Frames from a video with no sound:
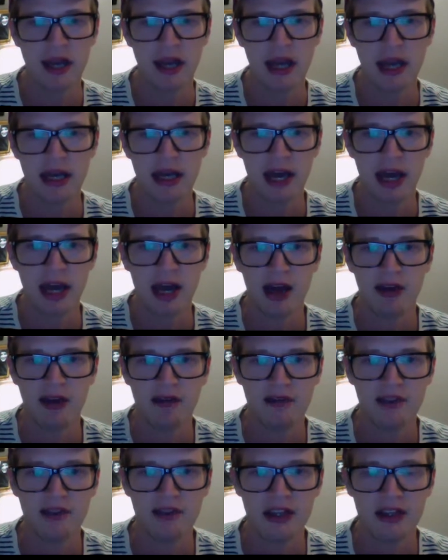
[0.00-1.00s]
and
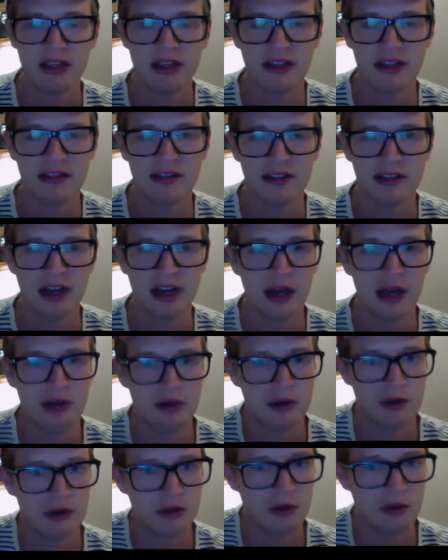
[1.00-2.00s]
have at least
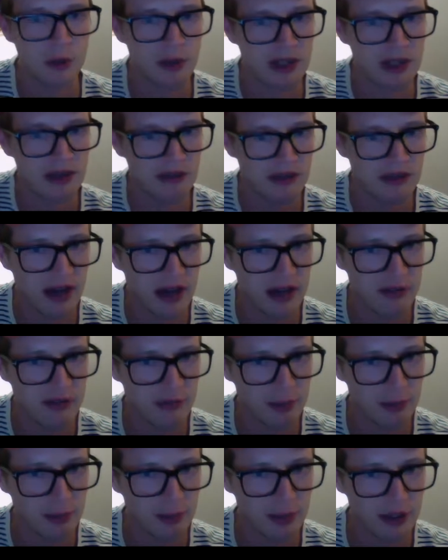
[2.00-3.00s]
125
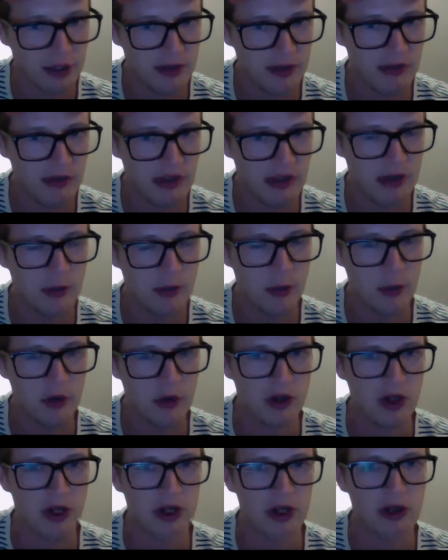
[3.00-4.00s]
PV
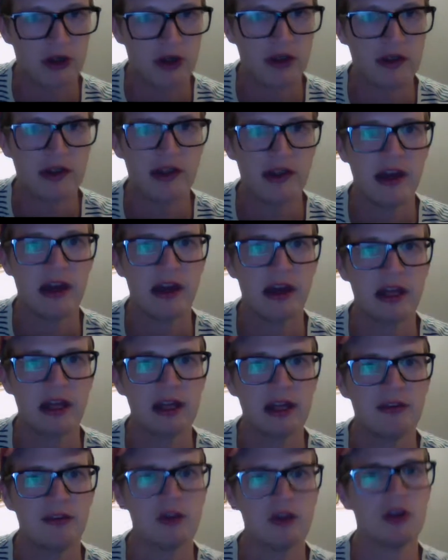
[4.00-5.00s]
order, they
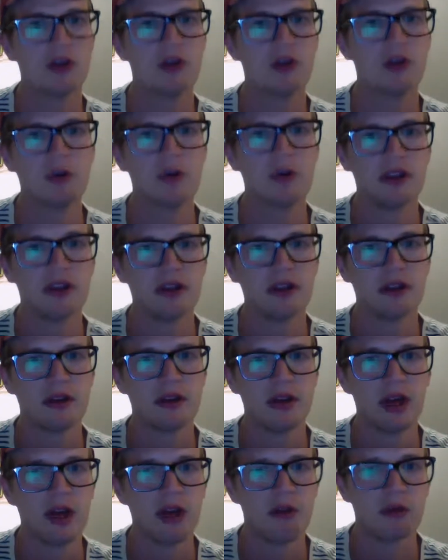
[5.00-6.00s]
give you
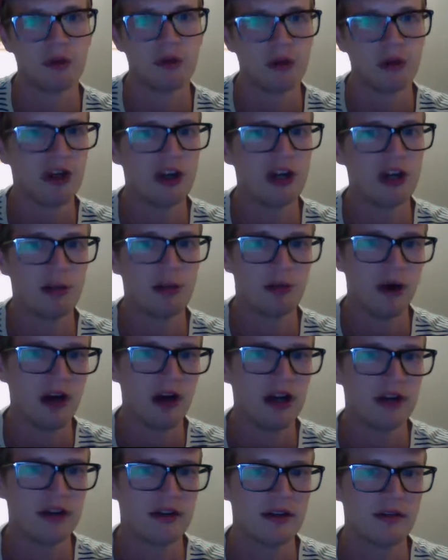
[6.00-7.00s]
a free
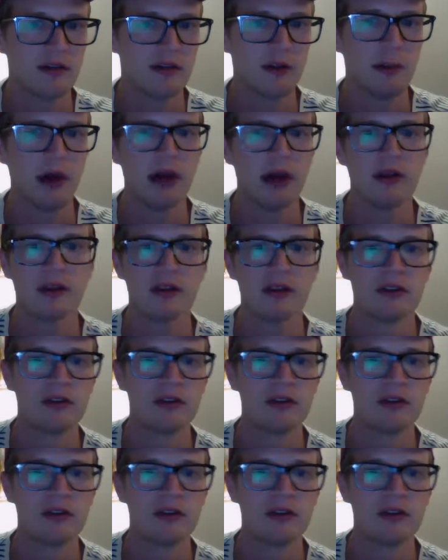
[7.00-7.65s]
product of the month.